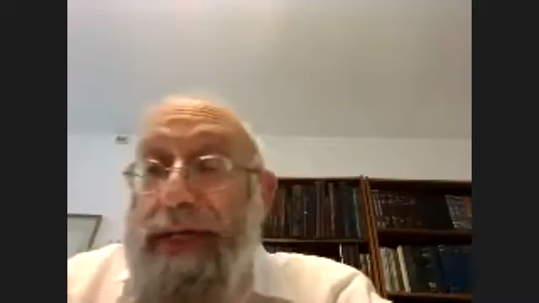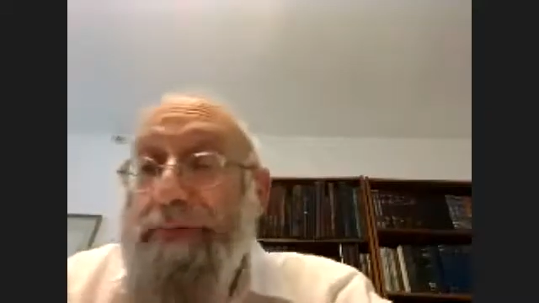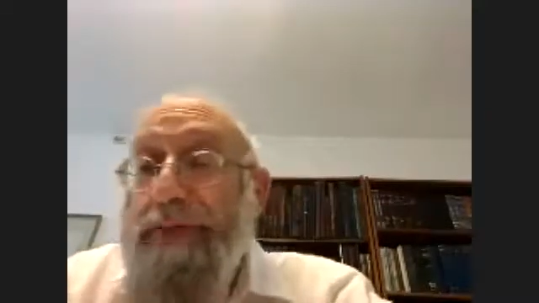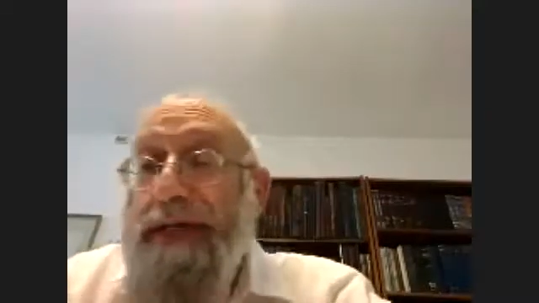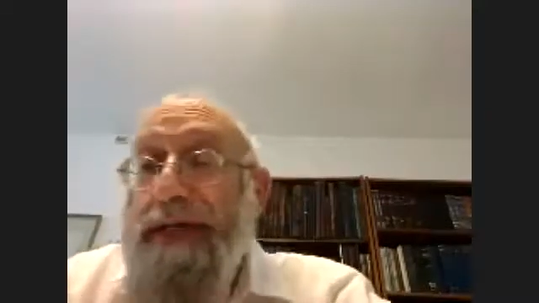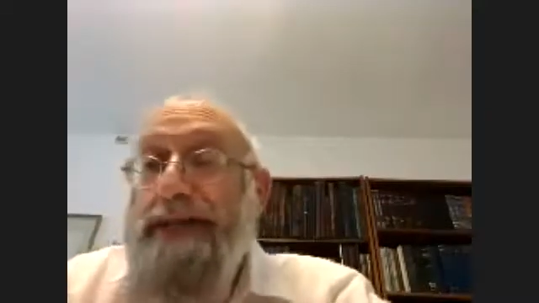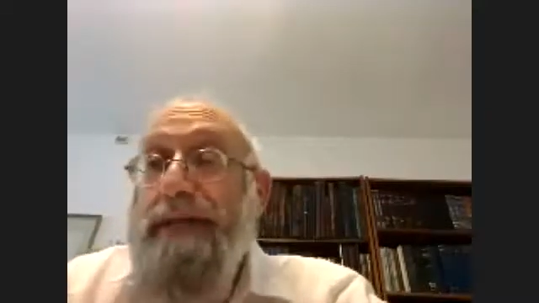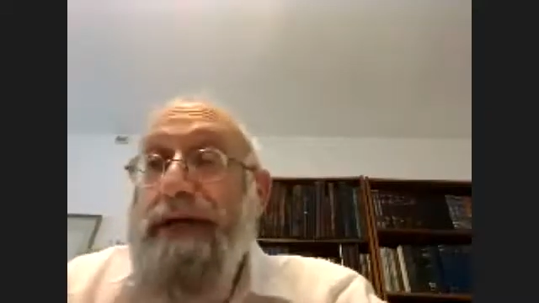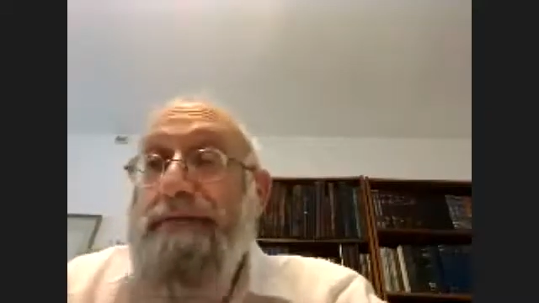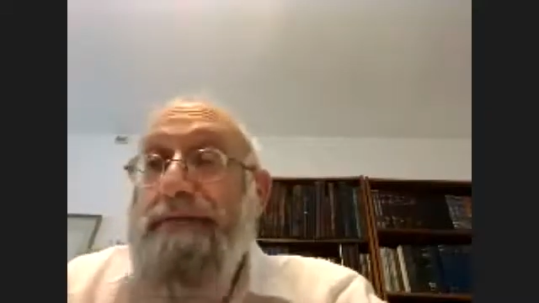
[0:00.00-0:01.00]
place to
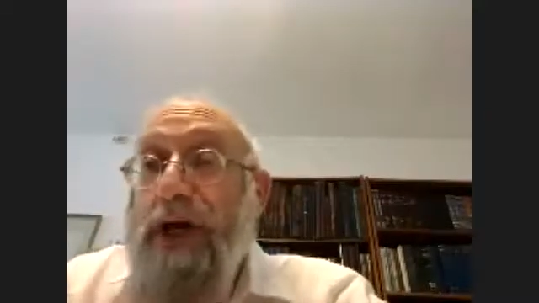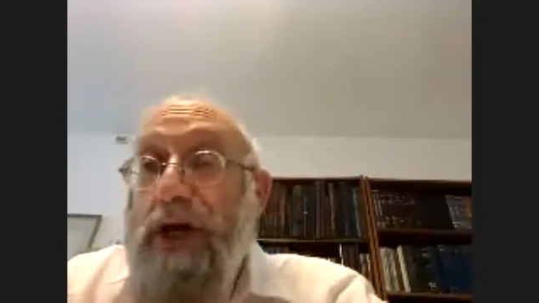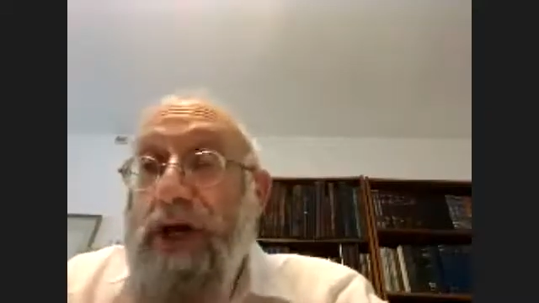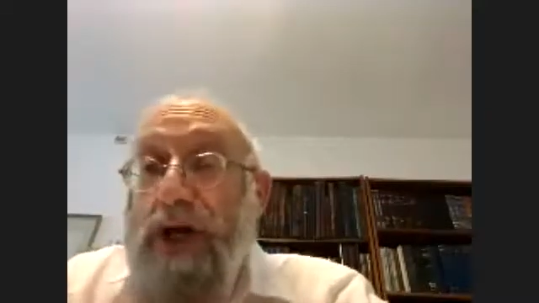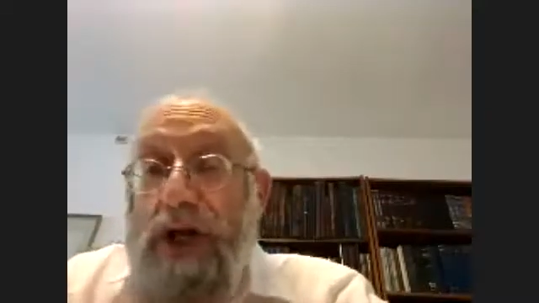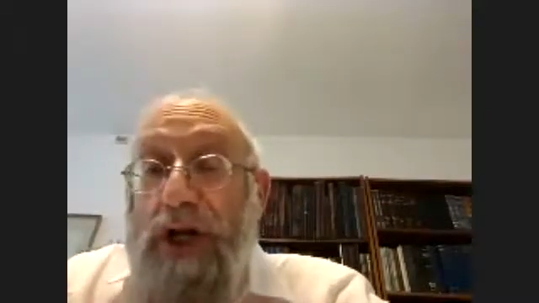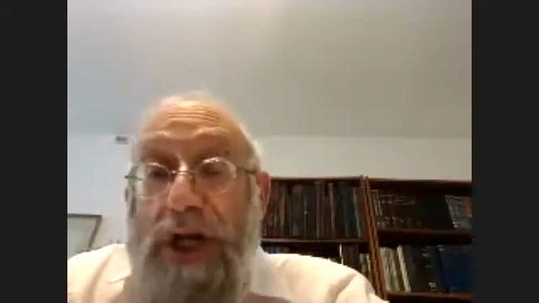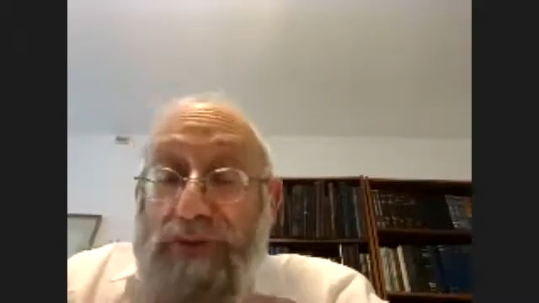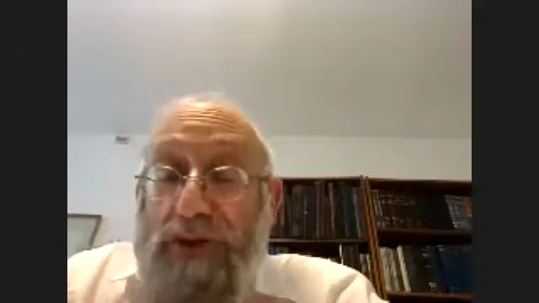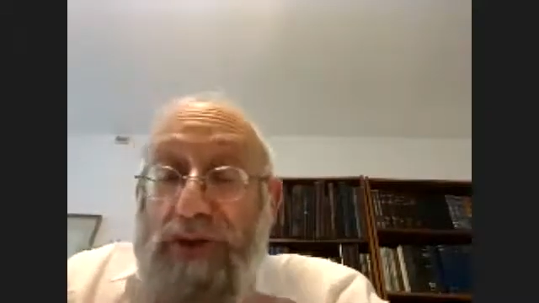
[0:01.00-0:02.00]
make a bracha,
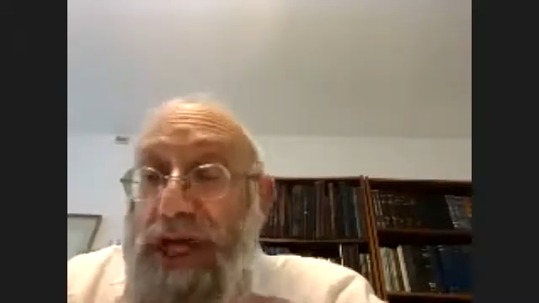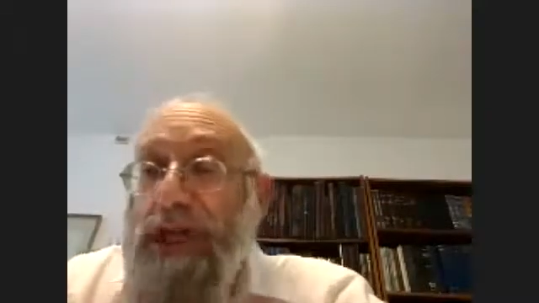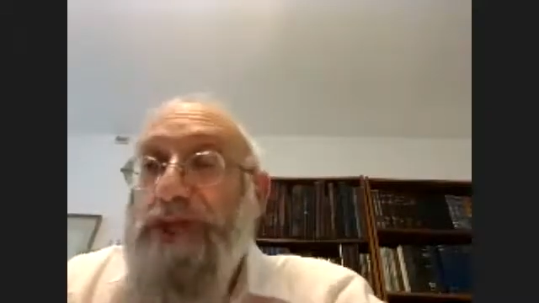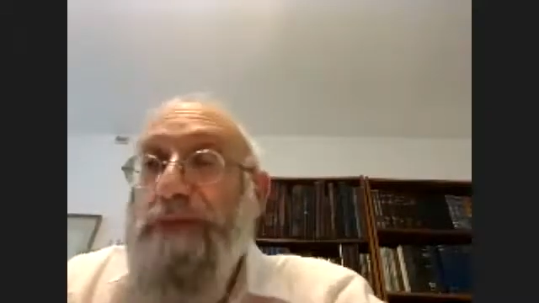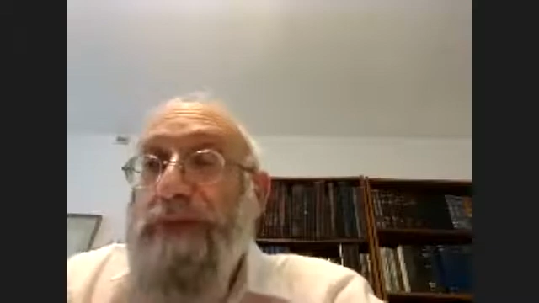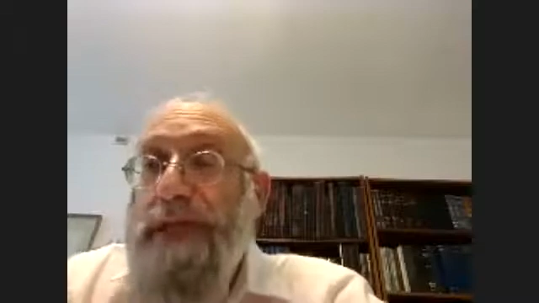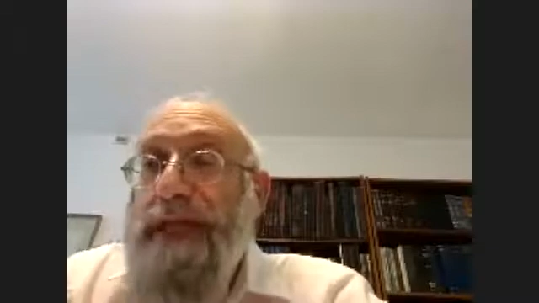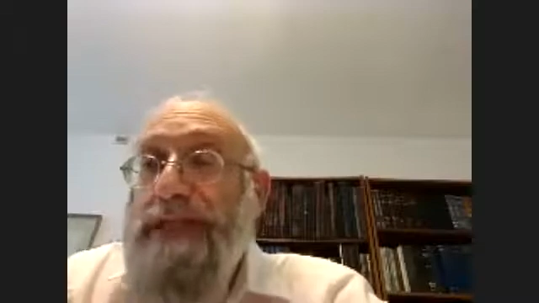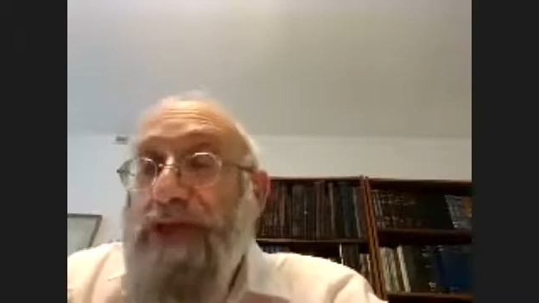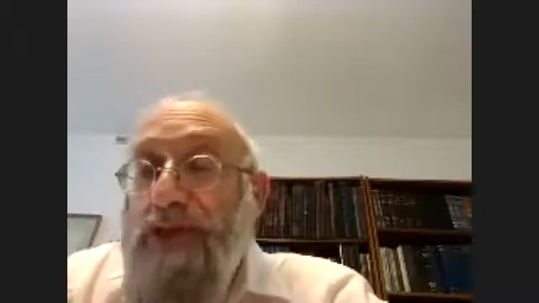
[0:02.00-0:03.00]
if you change your
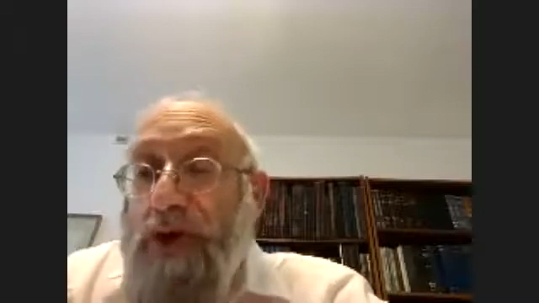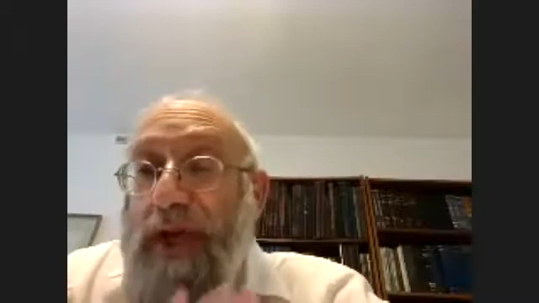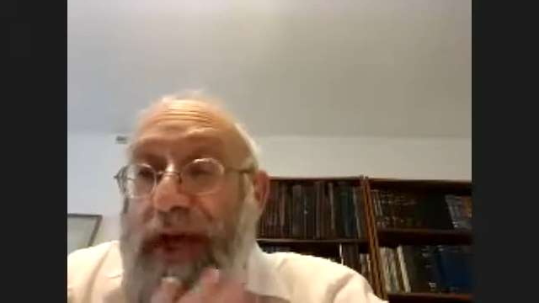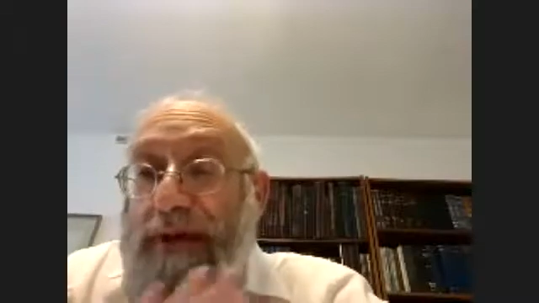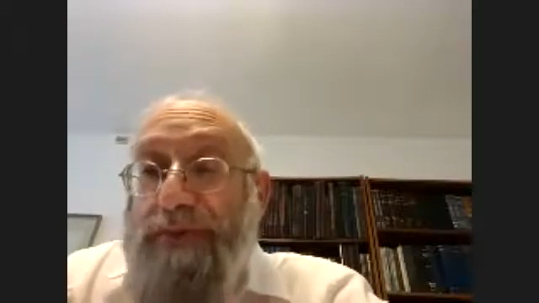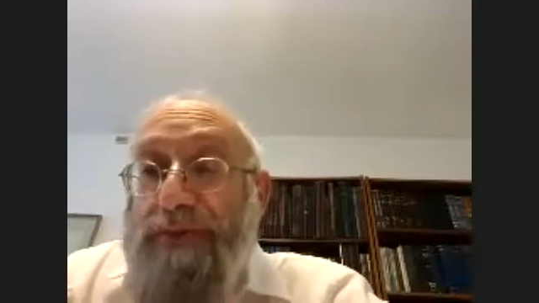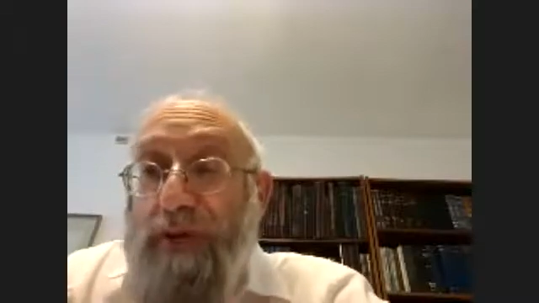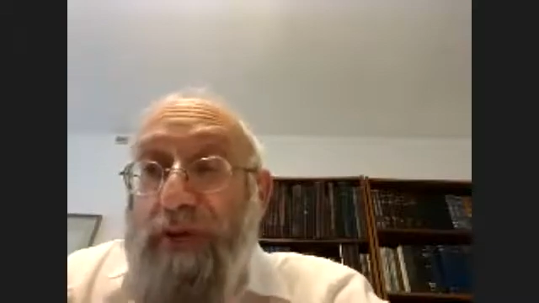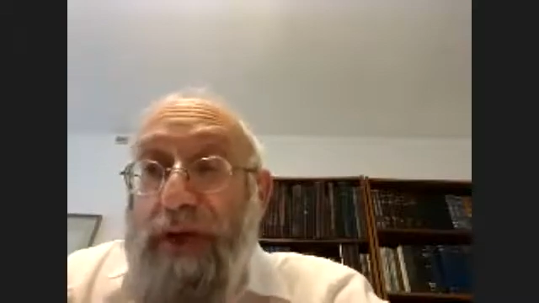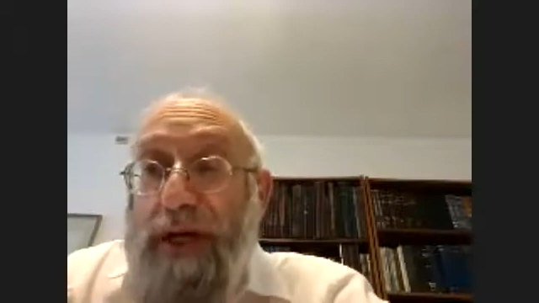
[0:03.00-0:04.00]
place, you don't have
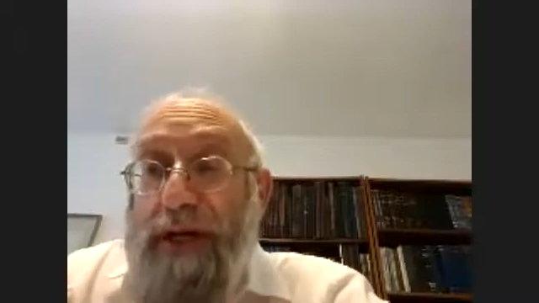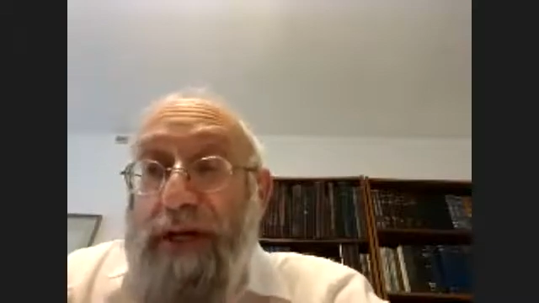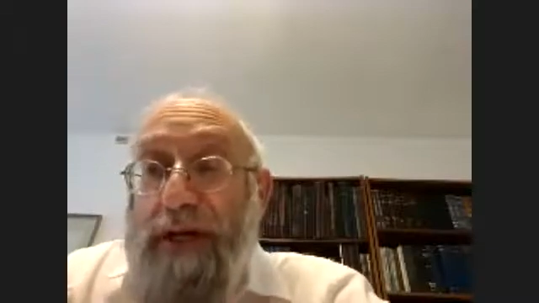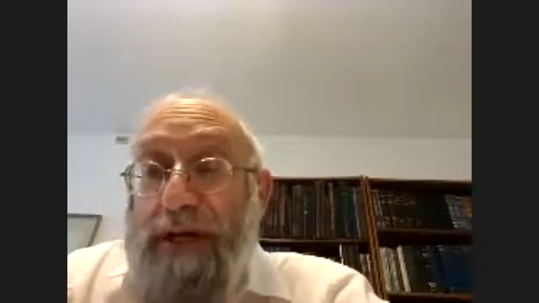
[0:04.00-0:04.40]
to